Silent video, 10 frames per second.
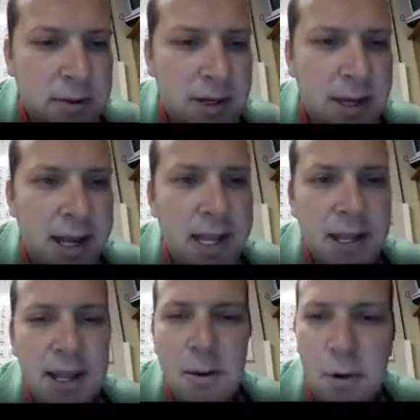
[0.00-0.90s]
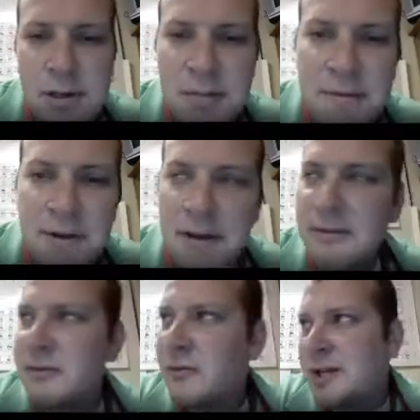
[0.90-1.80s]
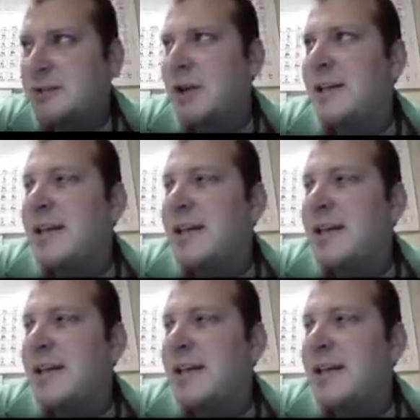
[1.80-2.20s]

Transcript: Okay. What is my favorite restaurant?